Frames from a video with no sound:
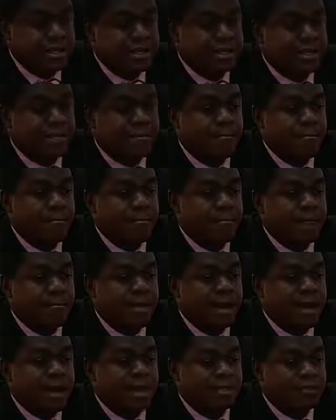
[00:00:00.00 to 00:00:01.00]
the
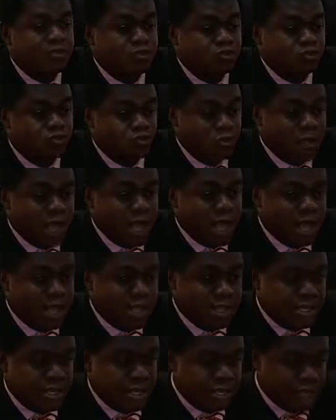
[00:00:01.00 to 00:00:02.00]
Matotoka
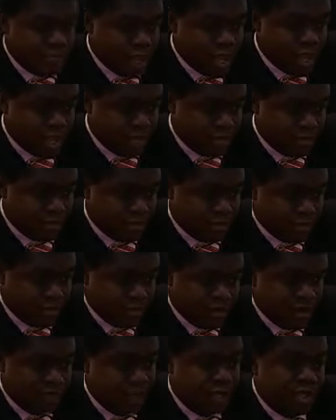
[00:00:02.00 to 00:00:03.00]
area
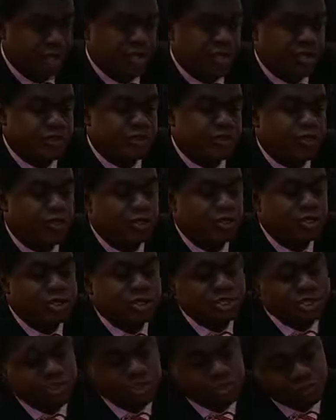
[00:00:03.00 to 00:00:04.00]
in the
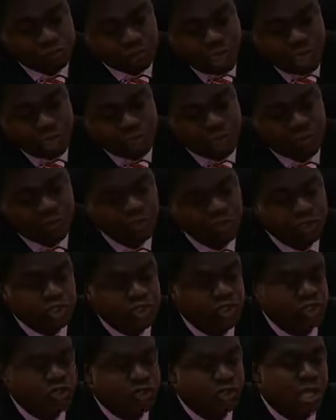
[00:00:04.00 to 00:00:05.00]
Tonkolili district and the Bo
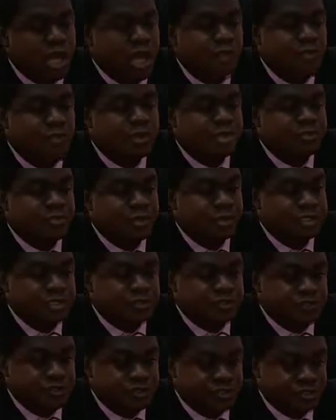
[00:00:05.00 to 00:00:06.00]
district
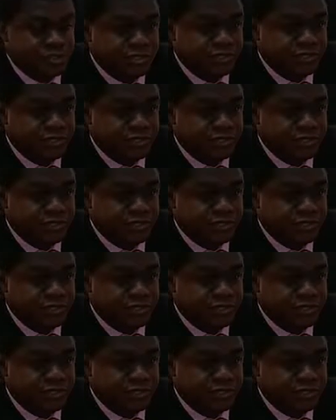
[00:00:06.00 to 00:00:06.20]
respectively.